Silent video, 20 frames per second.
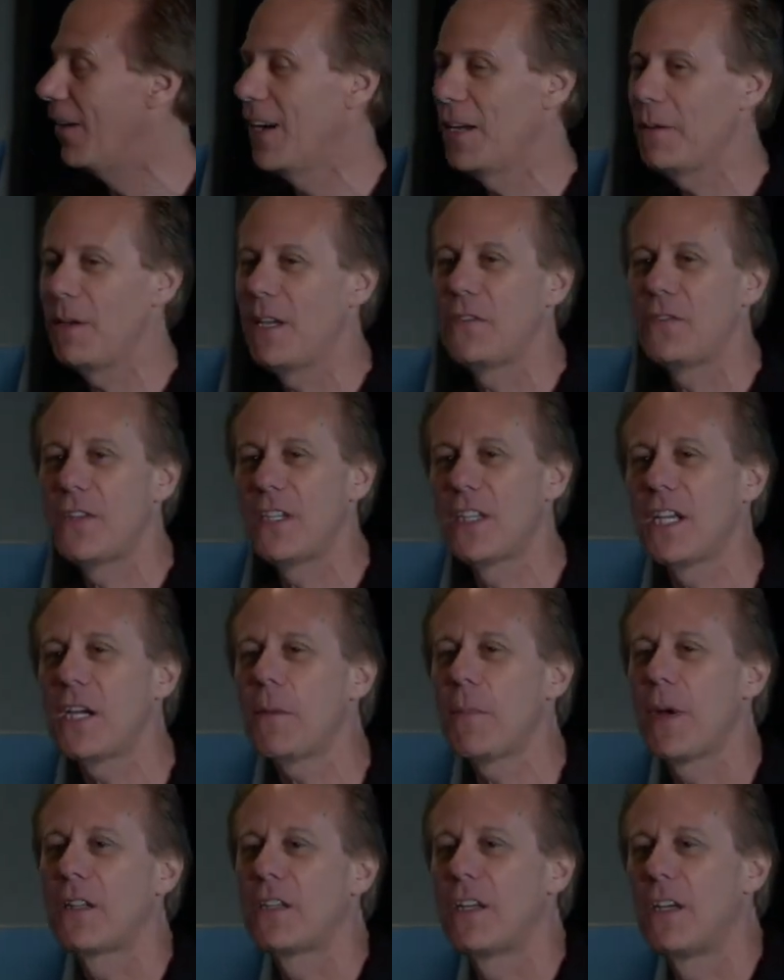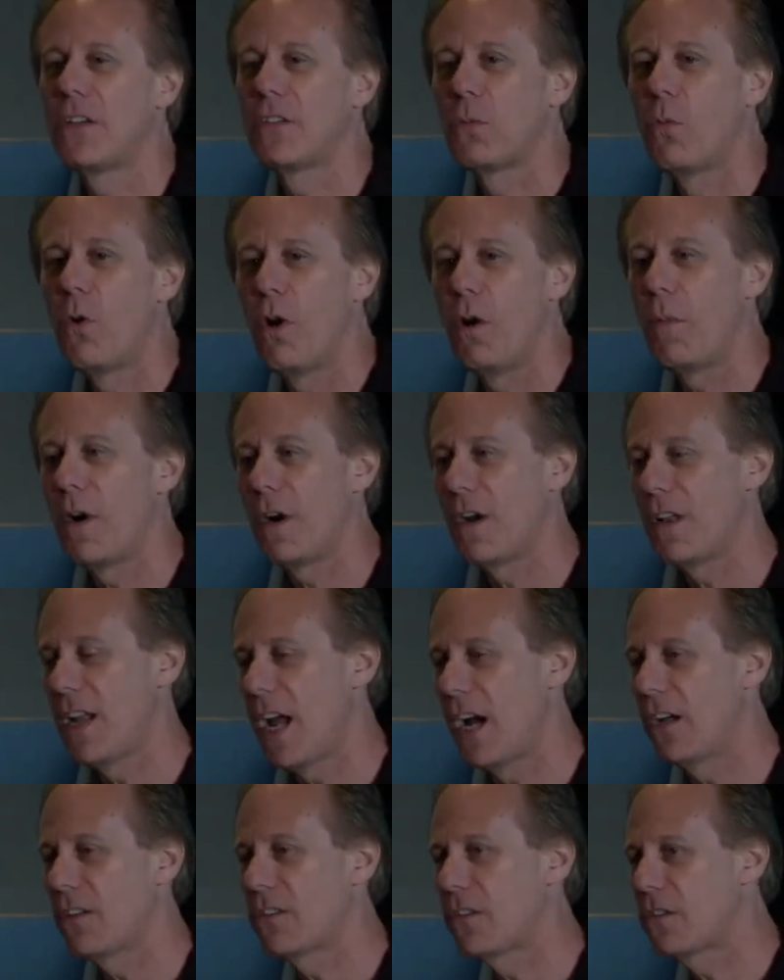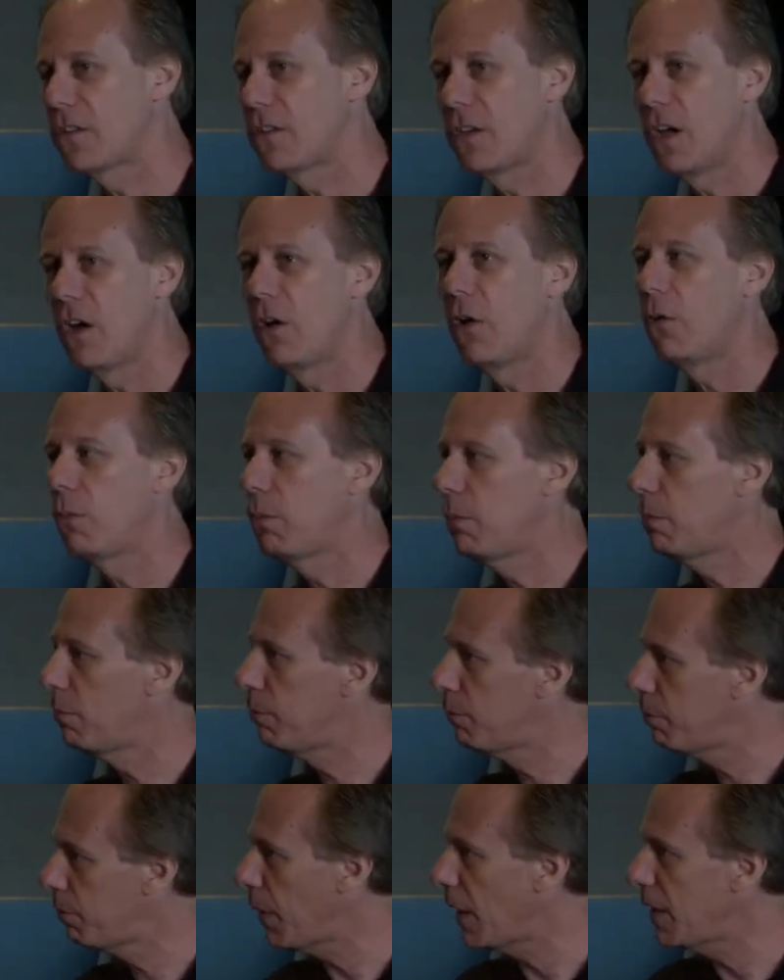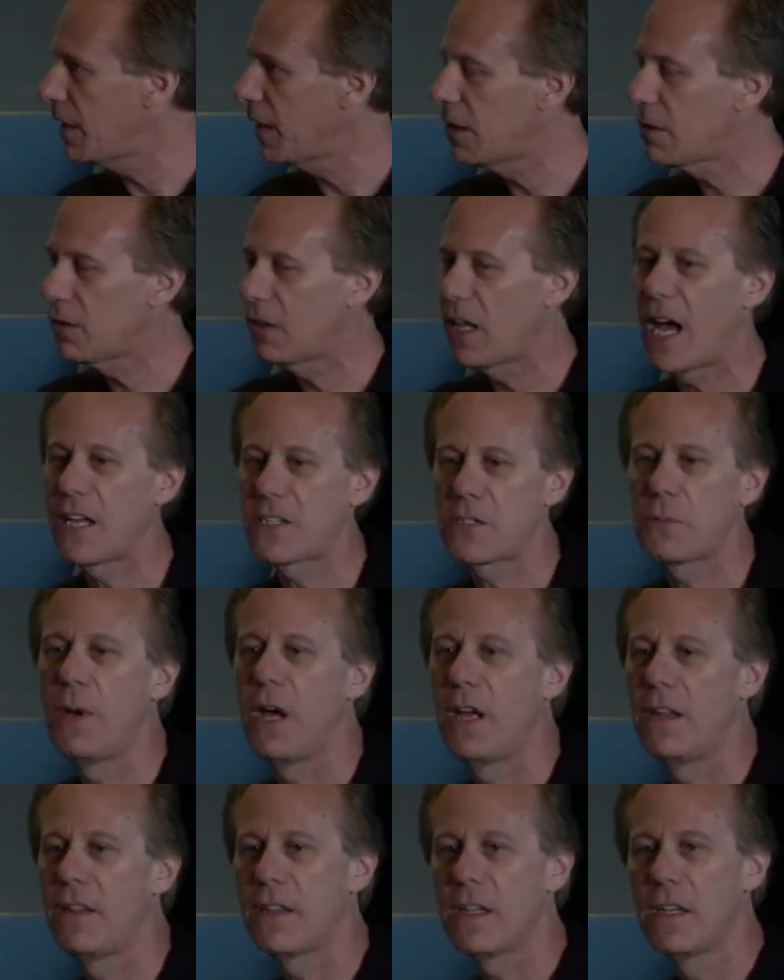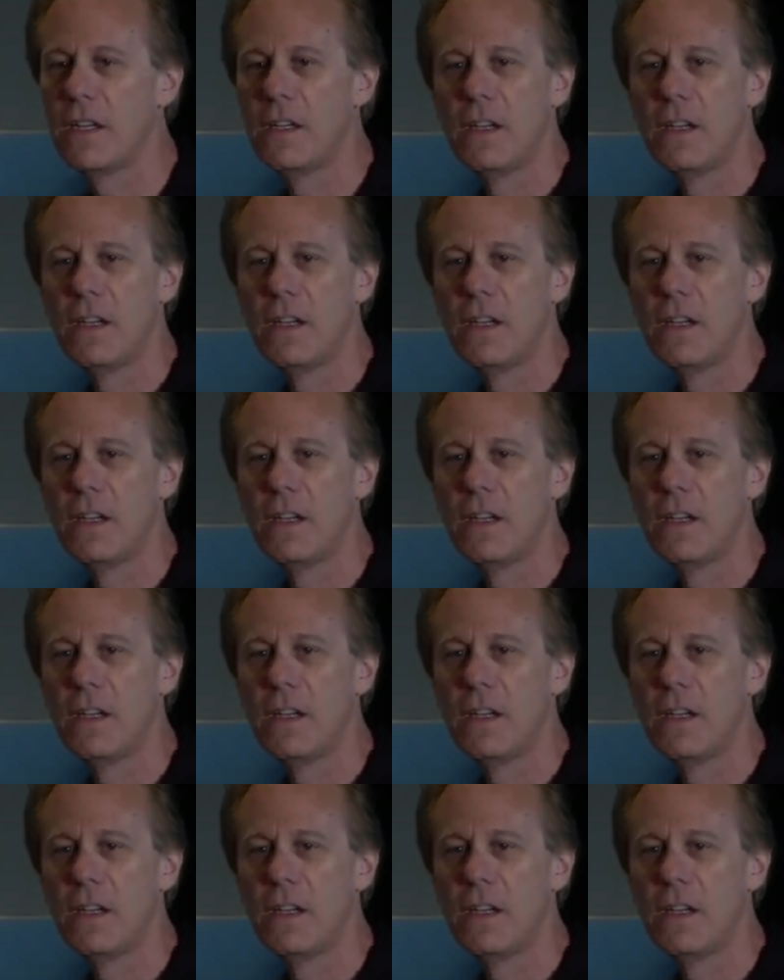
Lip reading: I mean, if you think about this, Walmart announced, I think last month,